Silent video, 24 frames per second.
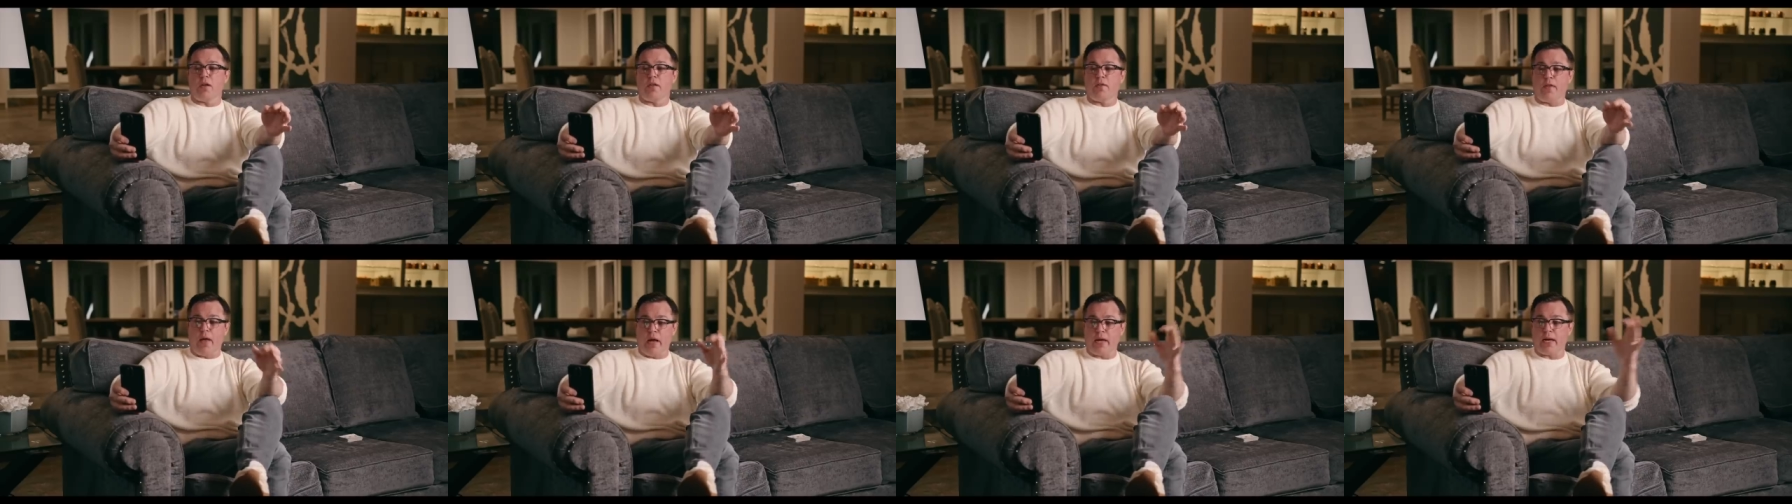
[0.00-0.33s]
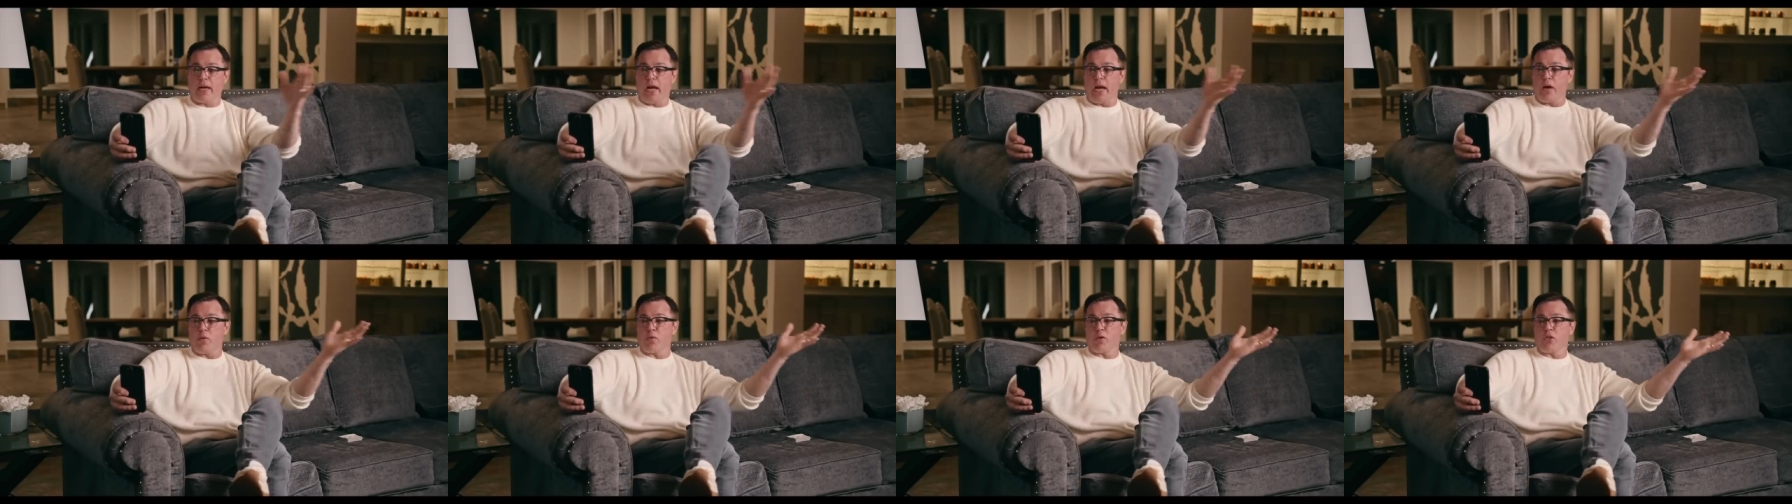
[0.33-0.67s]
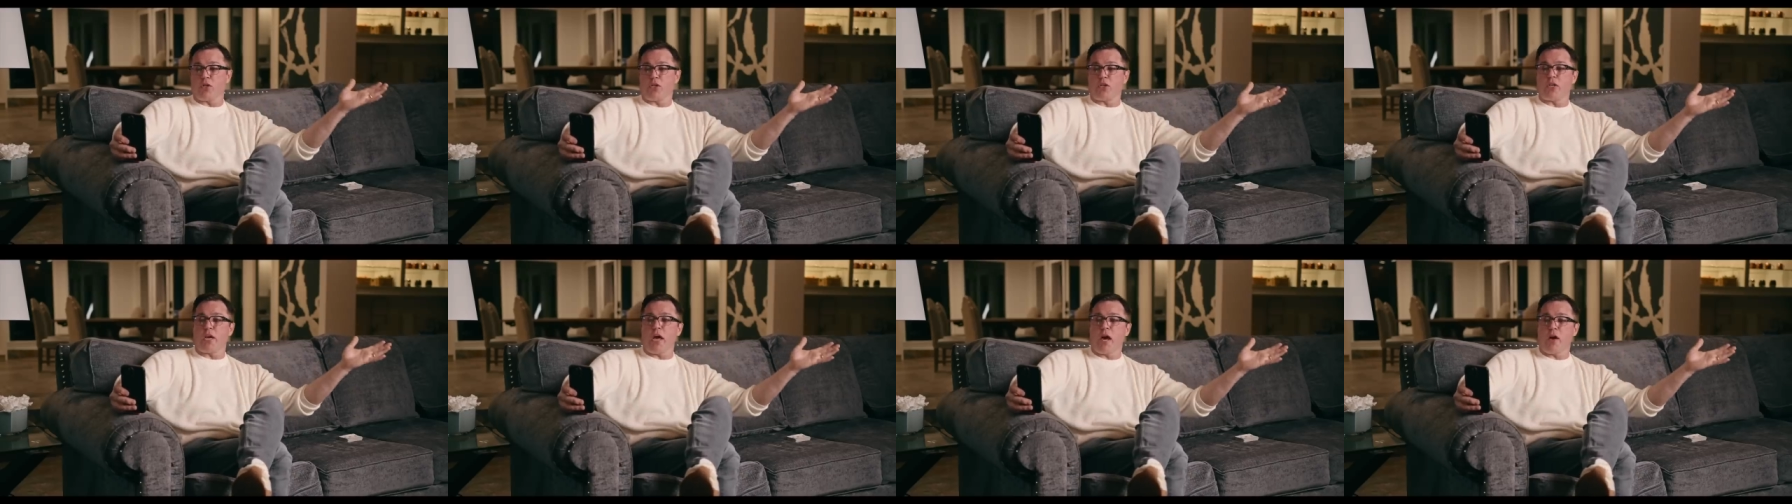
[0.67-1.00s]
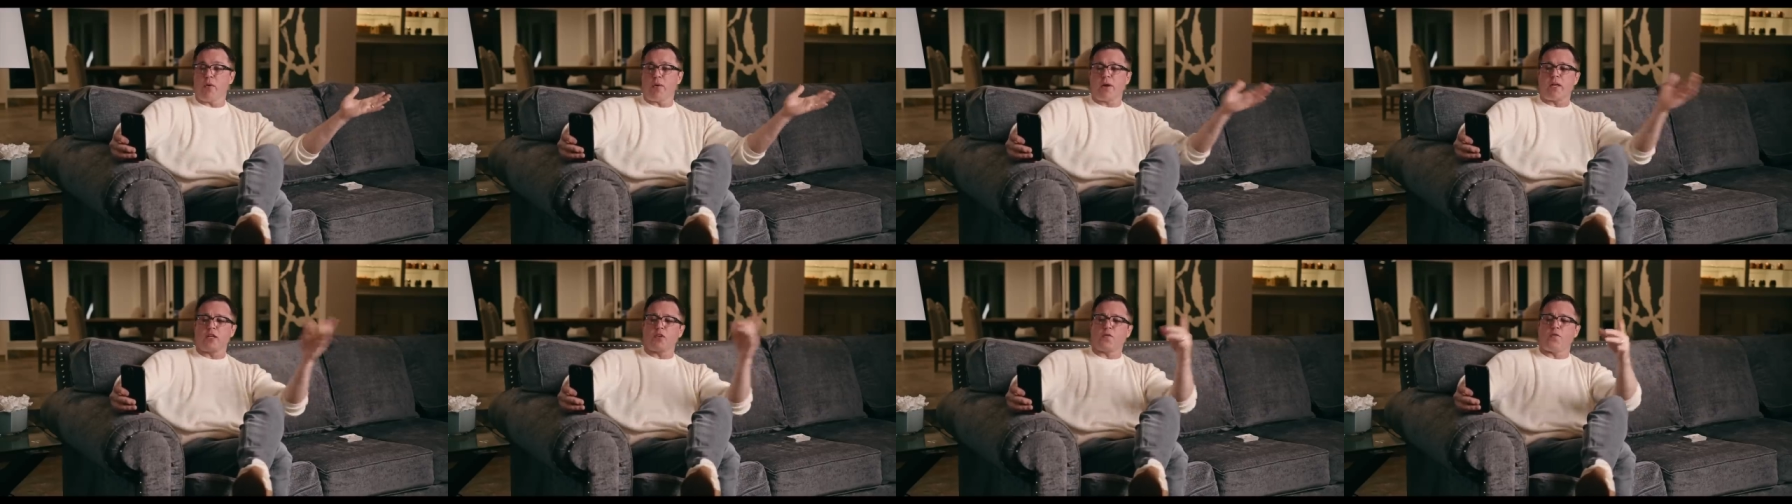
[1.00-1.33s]
That guy was
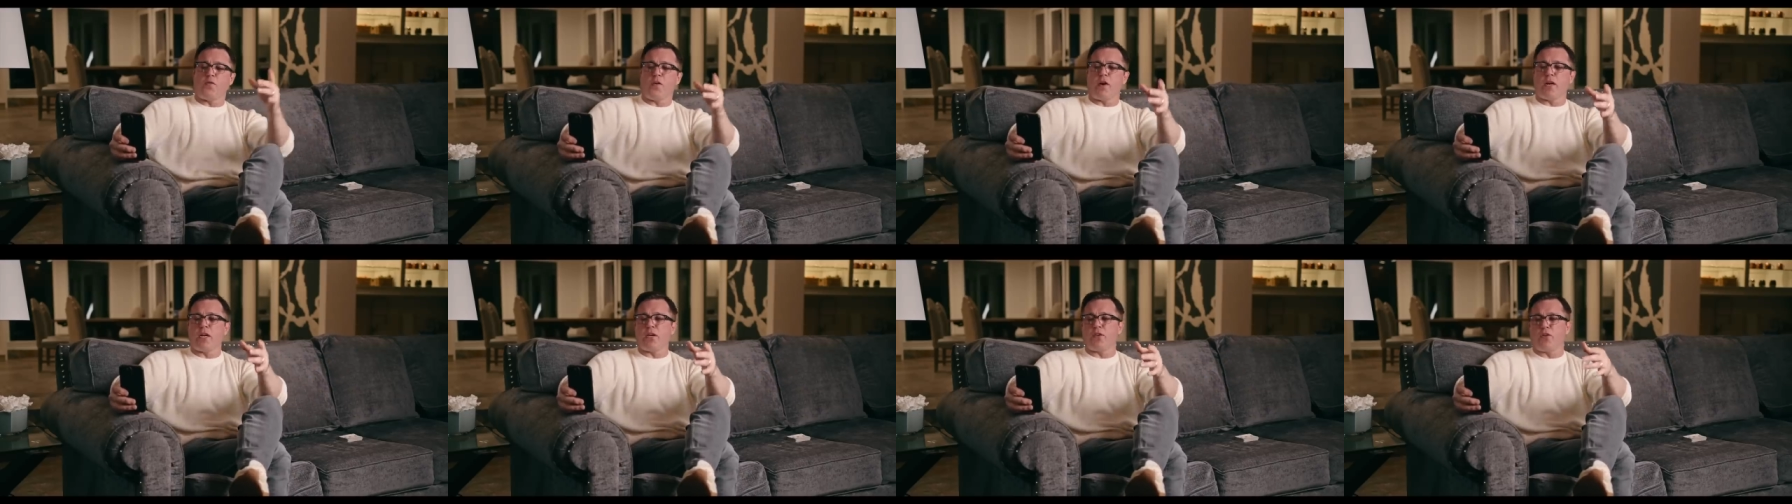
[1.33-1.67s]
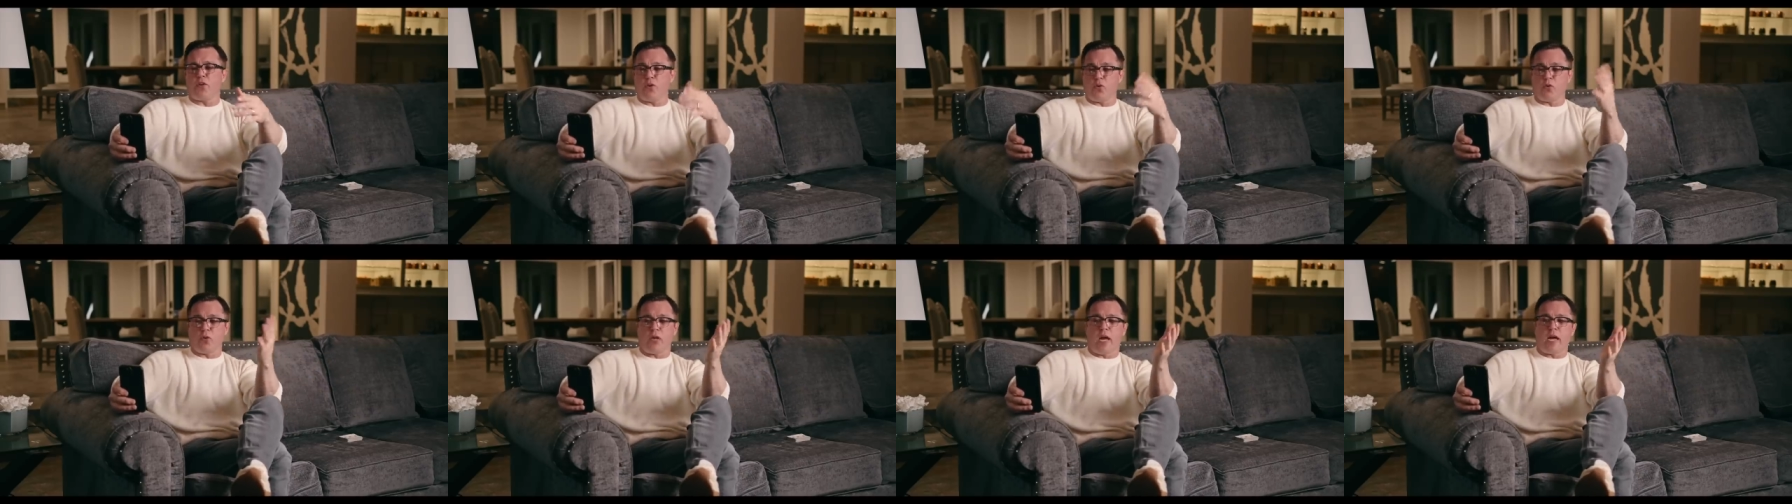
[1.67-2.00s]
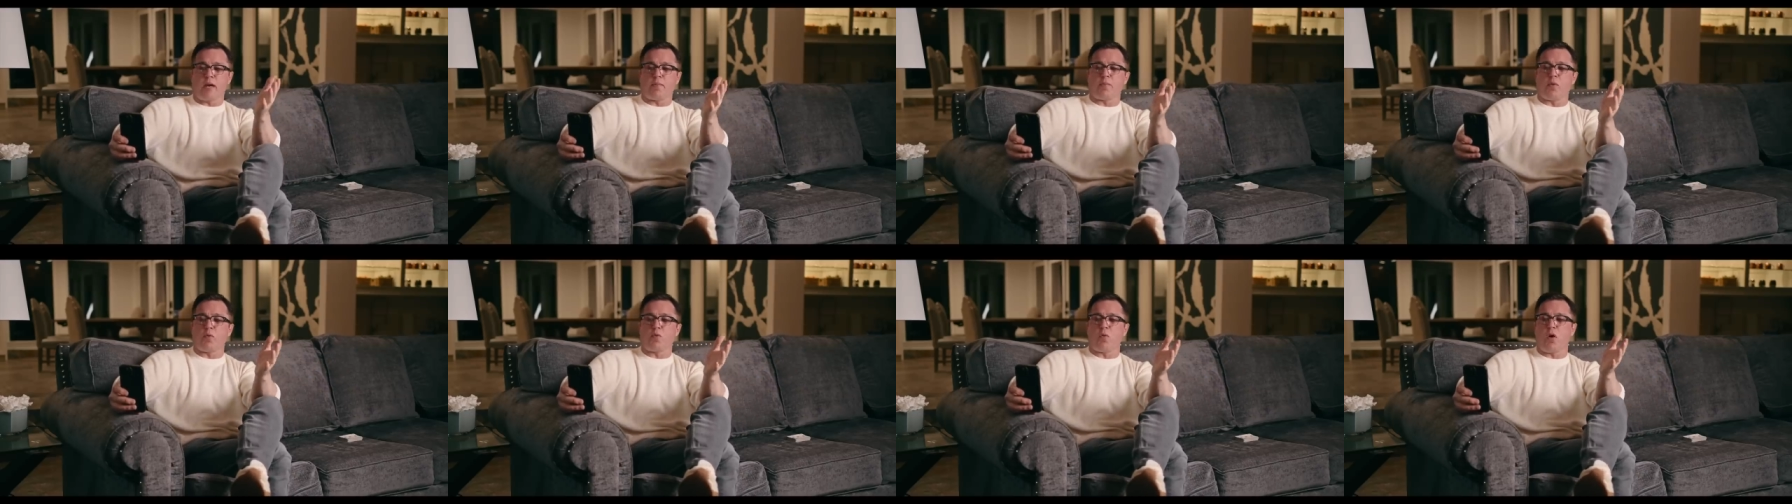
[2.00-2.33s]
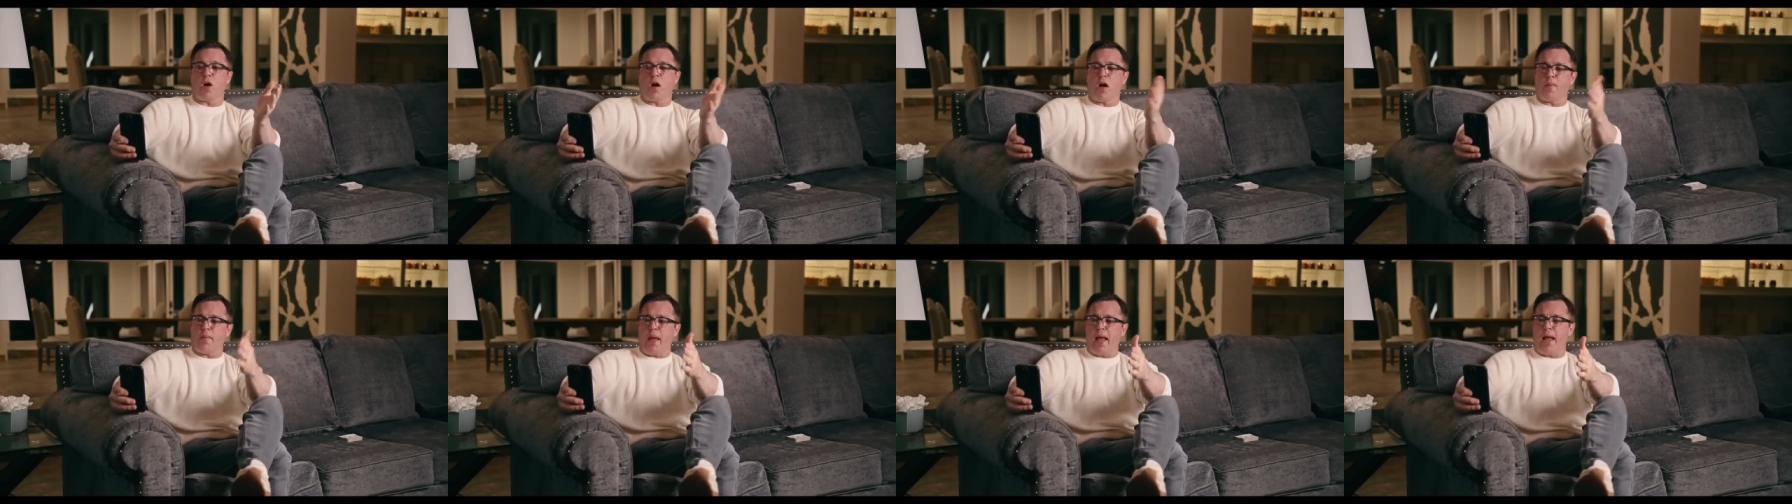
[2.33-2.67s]
scary. It's funny, too, like
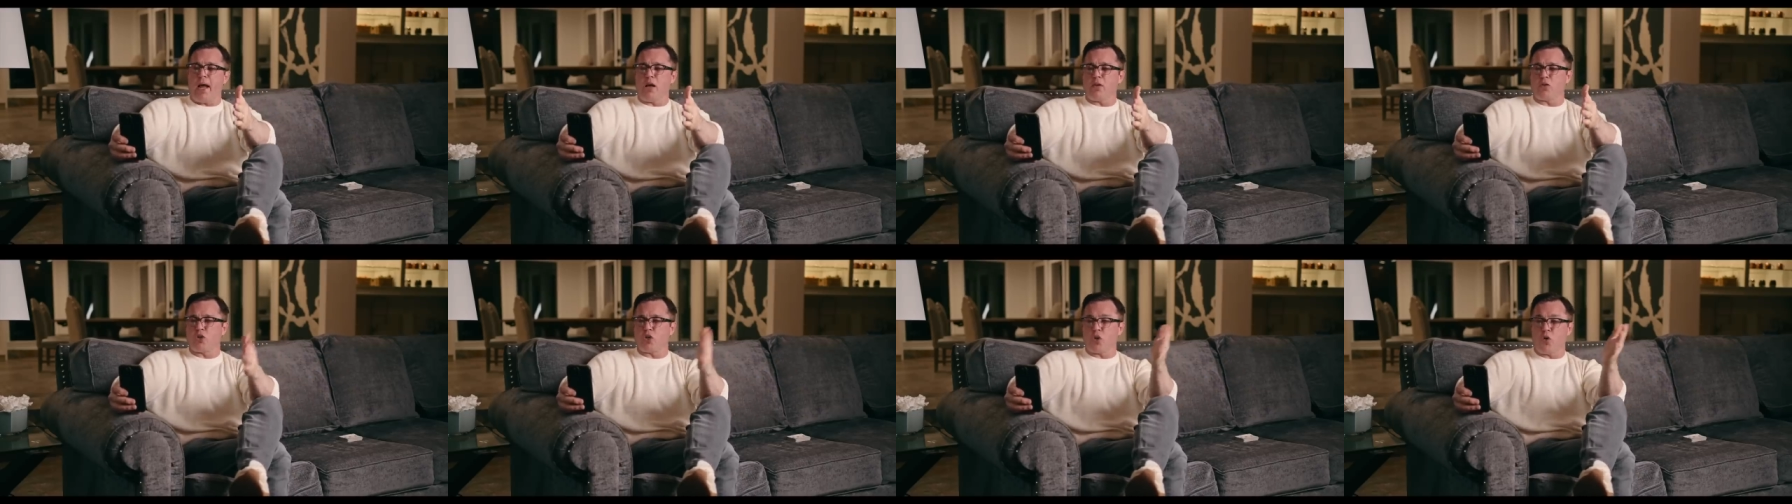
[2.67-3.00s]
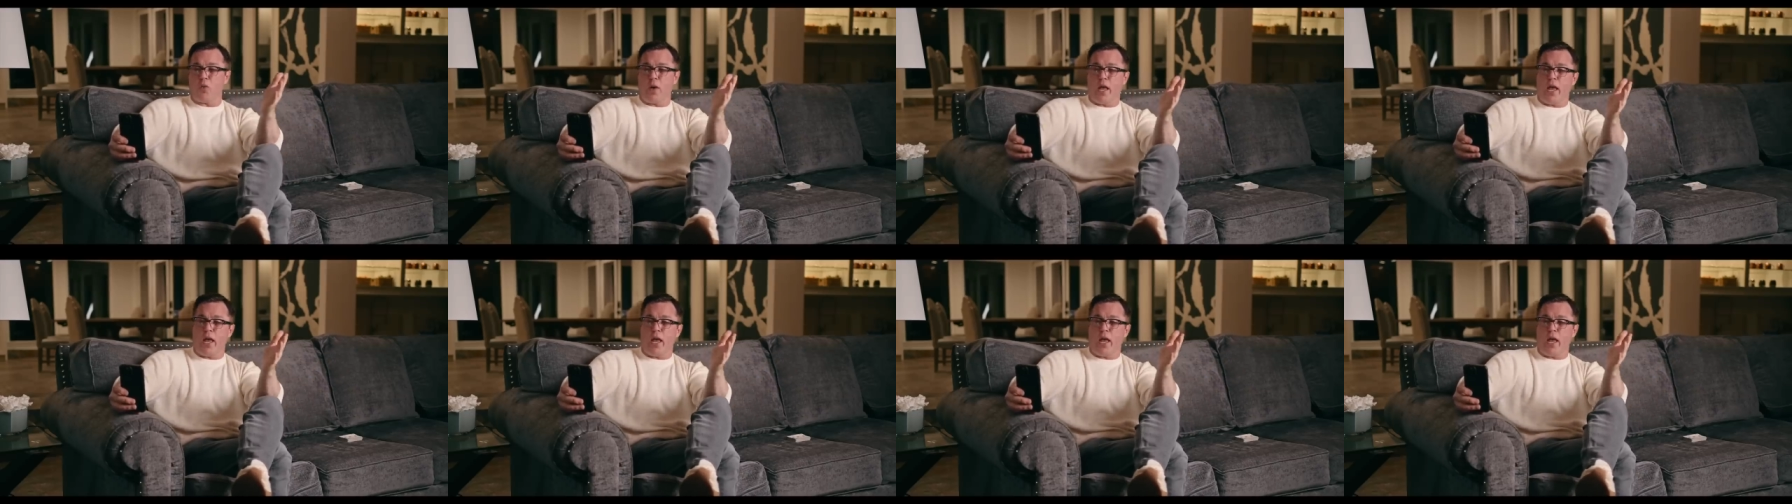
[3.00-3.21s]
Merab, Aljo,